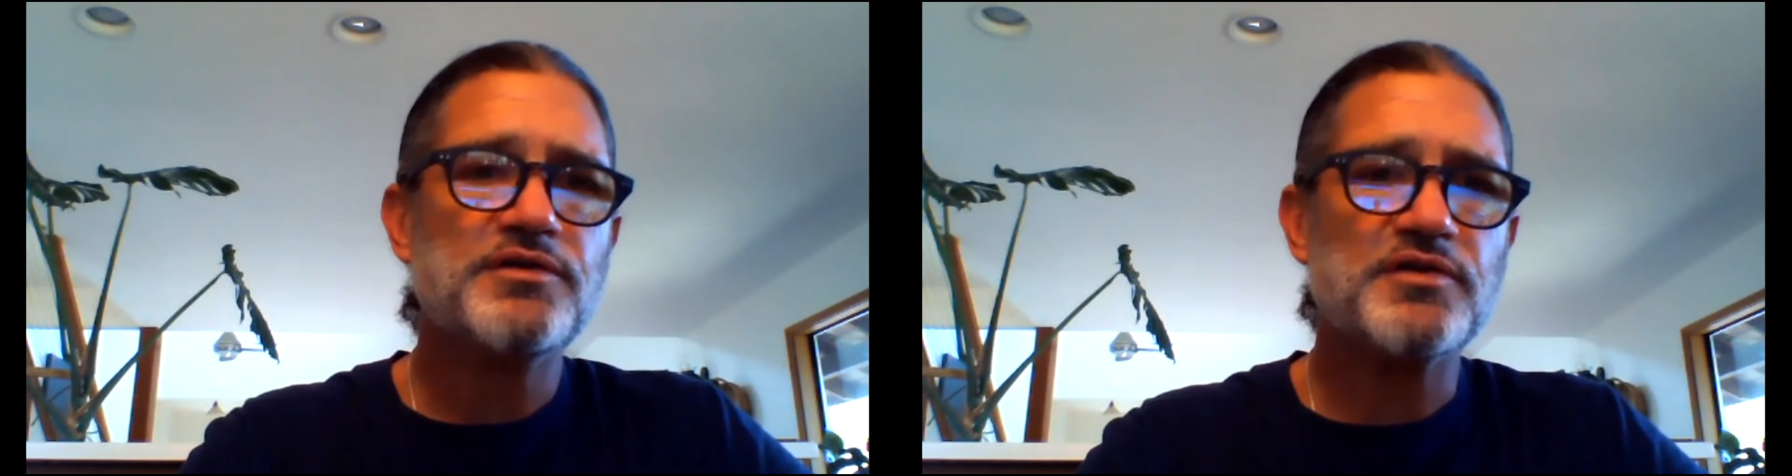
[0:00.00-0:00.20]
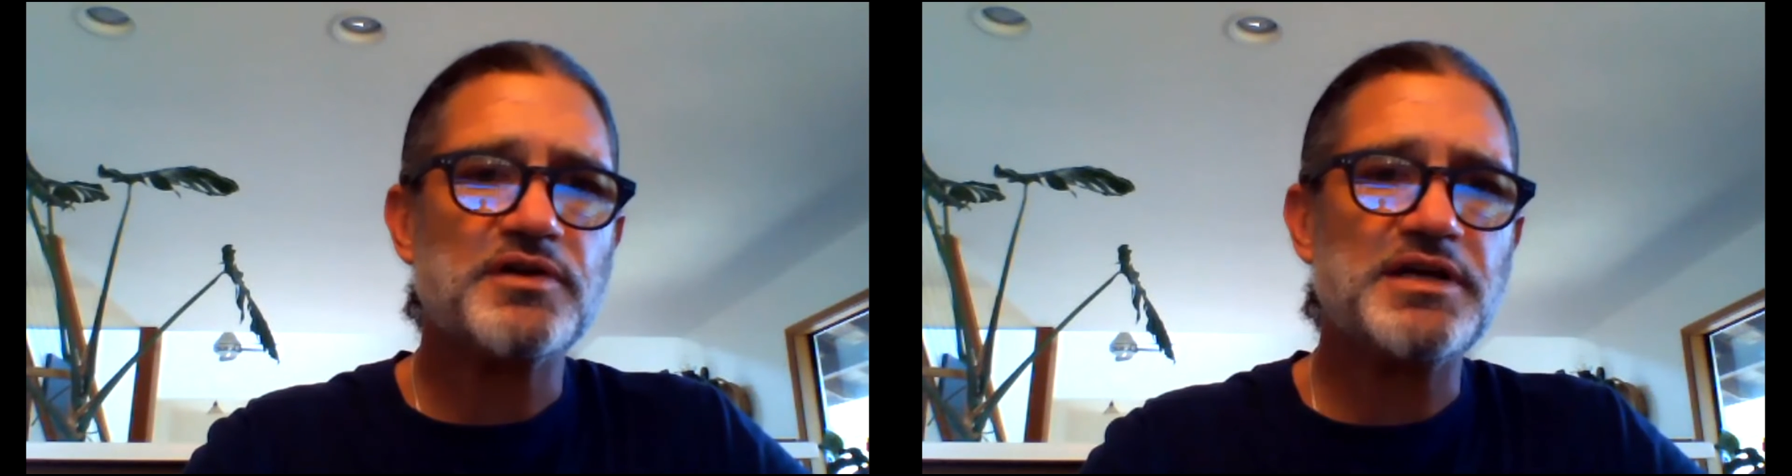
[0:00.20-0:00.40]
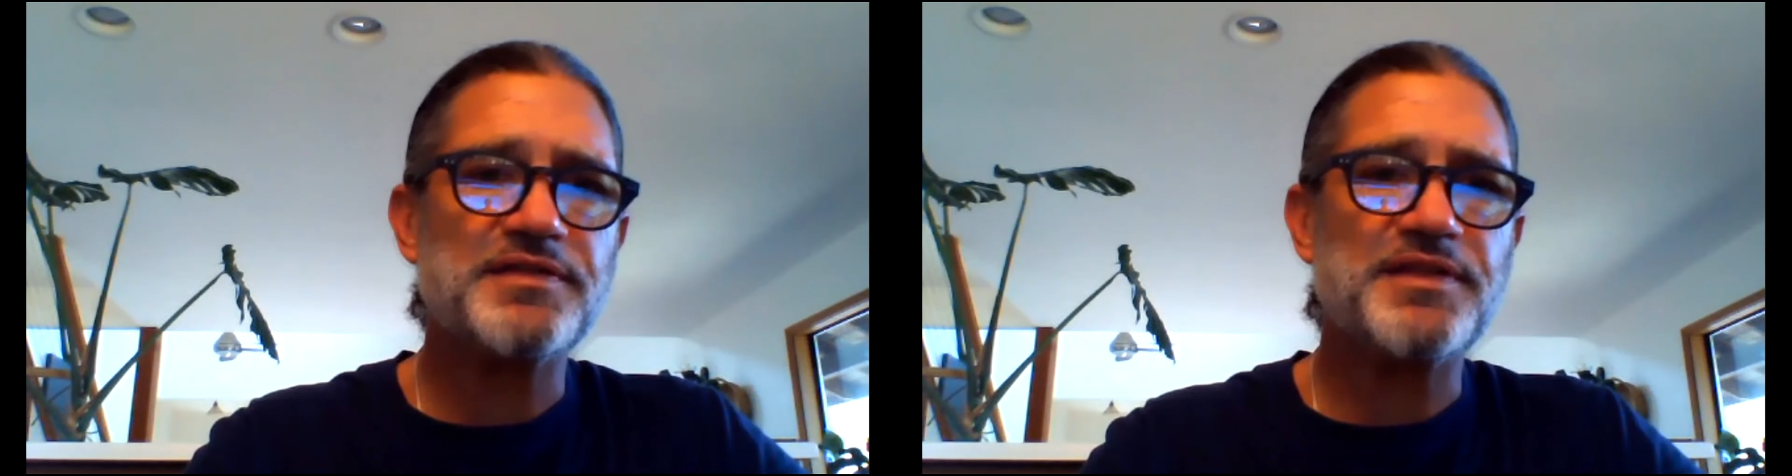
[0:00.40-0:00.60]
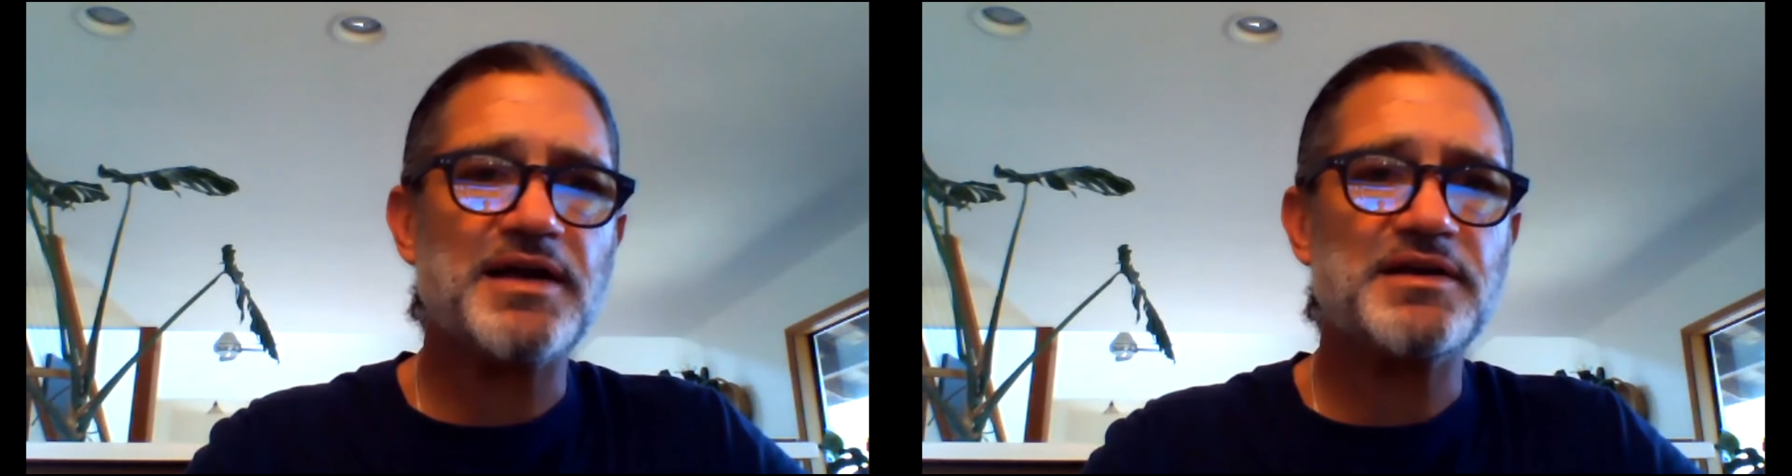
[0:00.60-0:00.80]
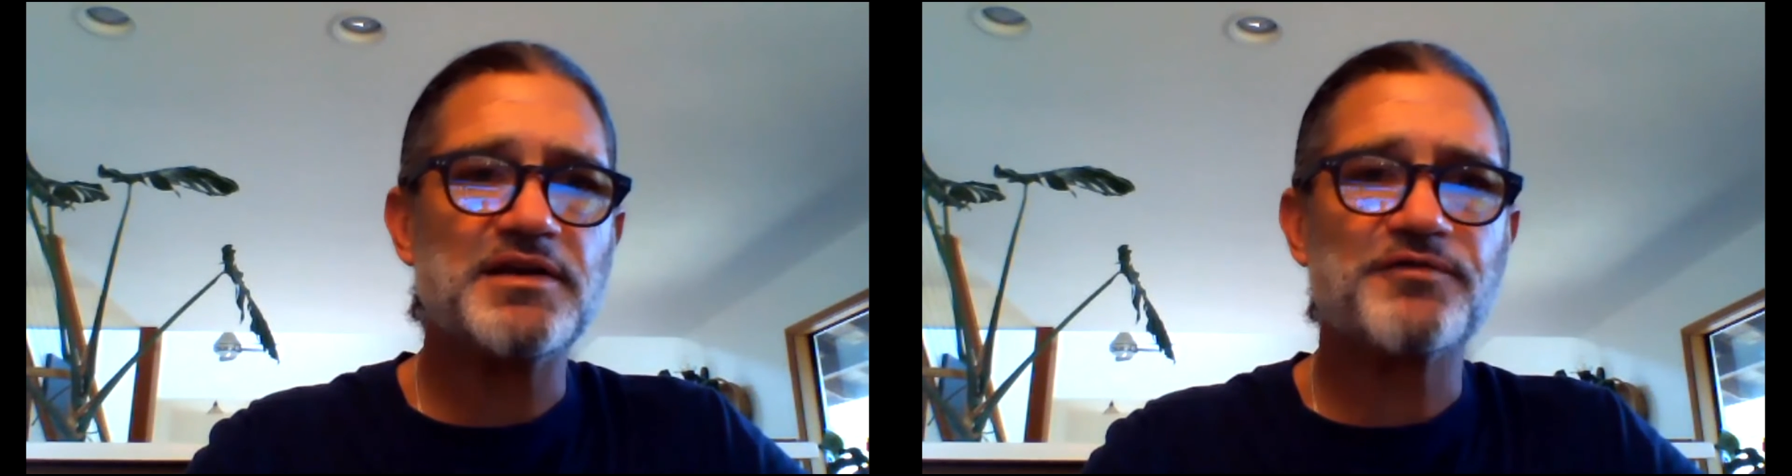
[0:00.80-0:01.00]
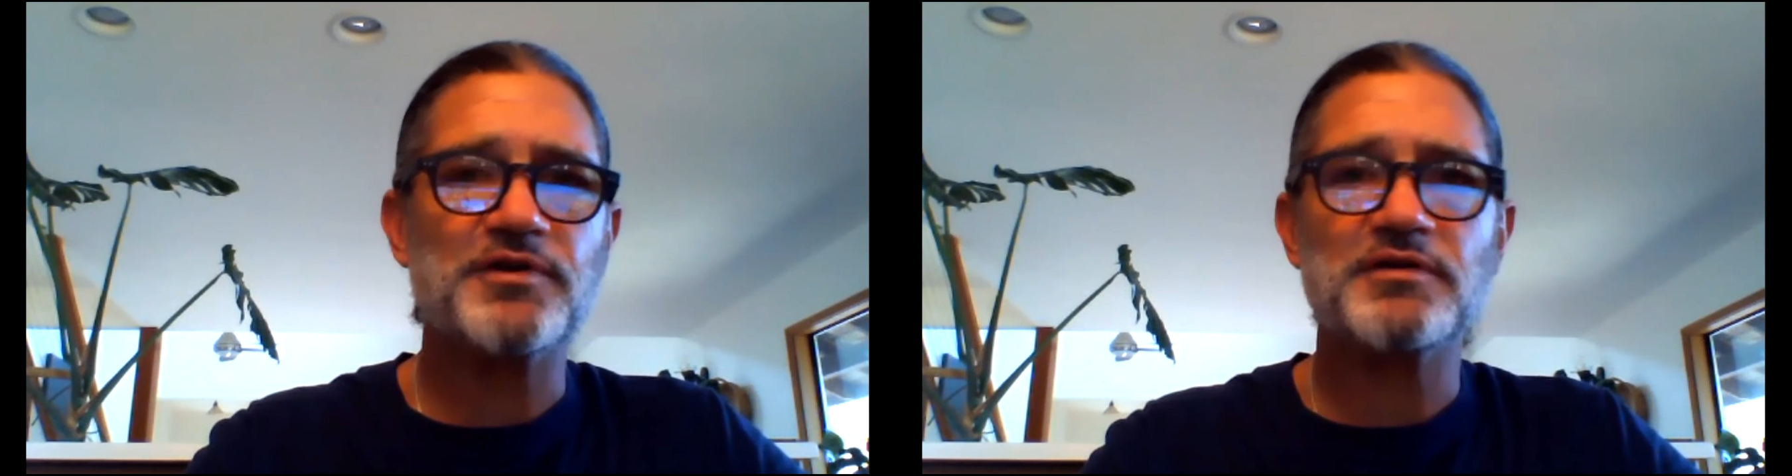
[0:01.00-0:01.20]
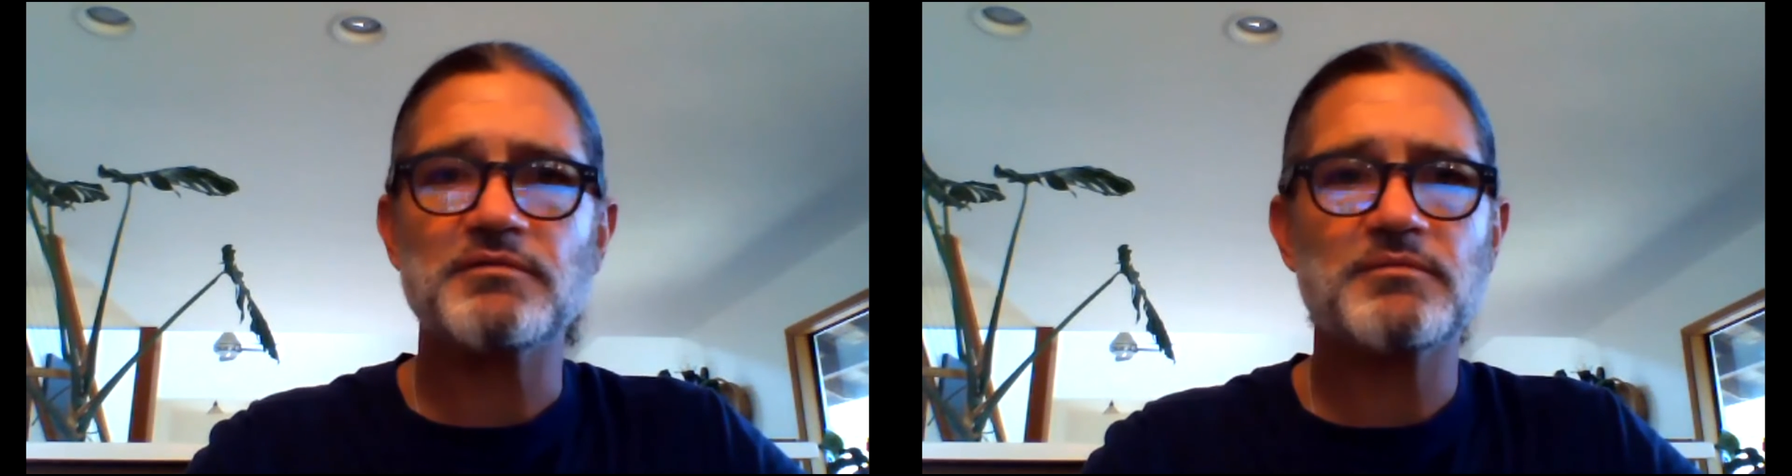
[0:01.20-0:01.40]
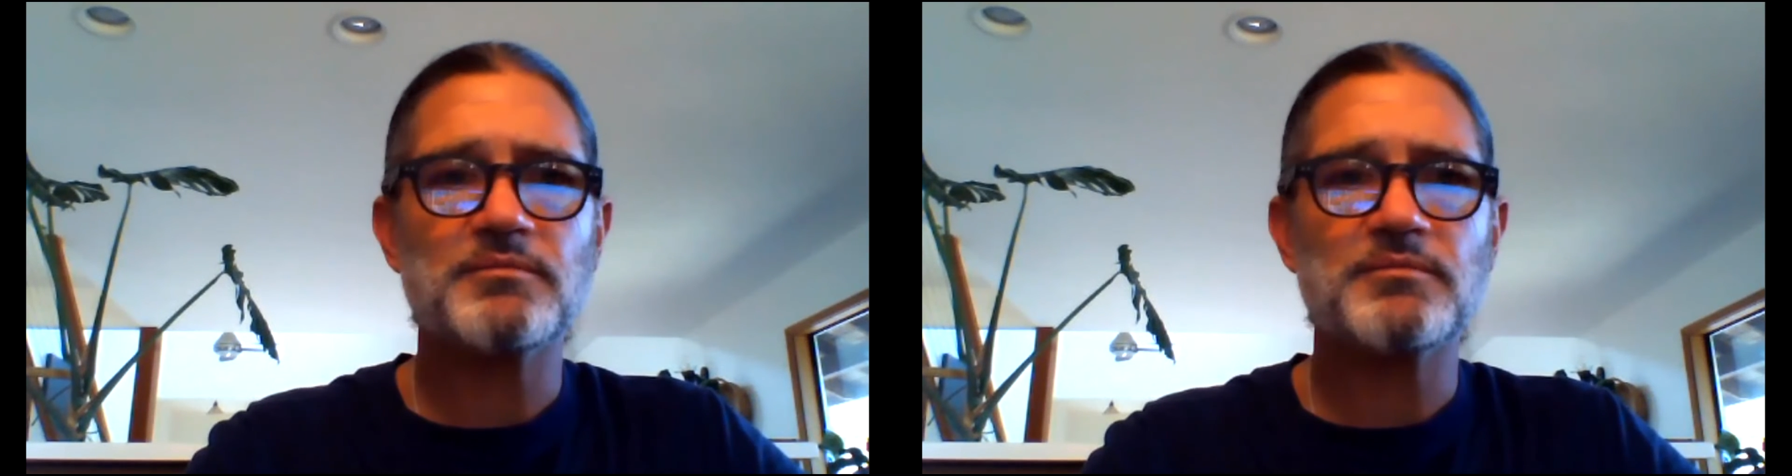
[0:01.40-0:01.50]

to get that different